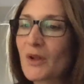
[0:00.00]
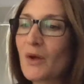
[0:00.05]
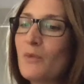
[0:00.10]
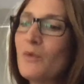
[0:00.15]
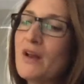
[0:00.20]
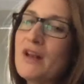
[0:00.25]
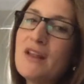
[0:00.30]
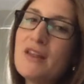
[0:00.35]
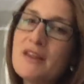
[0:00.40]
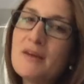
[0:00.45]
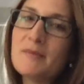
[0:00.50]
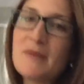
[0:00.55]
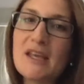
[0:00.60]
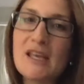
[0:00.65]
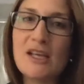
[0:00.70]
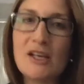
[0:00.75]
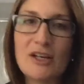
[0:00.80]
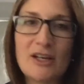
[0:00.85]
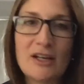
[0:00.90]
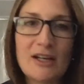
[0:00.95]
one of them
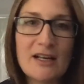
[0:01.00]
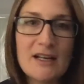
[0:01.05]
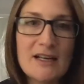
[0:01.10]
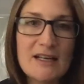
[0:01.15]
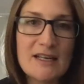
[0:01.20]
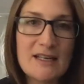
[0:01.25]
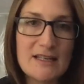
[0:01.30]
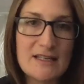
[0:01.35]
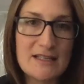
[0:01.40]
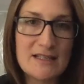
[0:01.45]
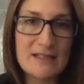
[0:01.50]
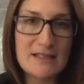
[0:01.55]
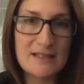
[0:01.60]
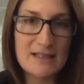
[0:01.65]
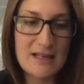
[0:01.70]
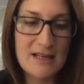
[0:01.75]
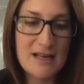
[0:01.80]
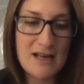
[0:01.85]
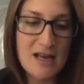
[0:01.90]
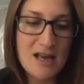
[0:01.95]
here is,
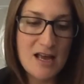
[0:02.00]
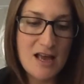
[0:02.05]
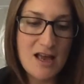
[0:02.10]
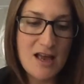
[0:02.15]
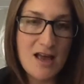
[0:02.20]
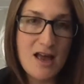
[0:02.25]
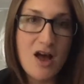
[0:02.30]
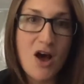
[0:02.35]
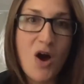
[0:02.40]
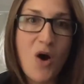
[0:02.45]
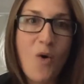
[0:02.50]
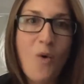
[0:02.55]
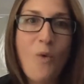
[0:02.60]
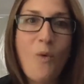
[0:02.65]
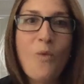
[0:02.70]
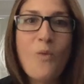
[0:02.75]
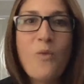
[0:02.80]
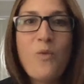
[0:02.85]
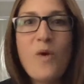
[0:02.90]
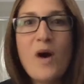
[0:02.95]

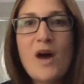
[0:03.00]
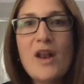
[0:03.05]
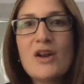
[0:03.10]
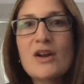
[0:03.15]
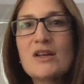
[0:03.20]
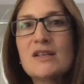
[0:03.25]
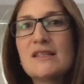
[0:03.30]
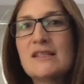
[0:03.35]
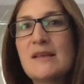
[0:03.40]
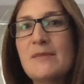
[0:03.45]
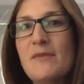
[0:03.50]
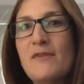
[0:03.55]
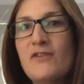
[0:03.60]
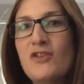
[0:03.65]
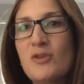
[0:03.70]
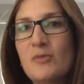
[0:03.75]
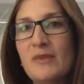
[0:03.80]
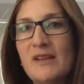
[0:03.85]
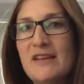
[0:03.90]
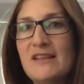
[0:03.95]
what are some of
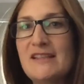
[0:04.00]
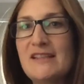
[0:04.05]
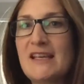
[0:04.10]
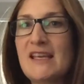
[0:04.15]
your beliefs that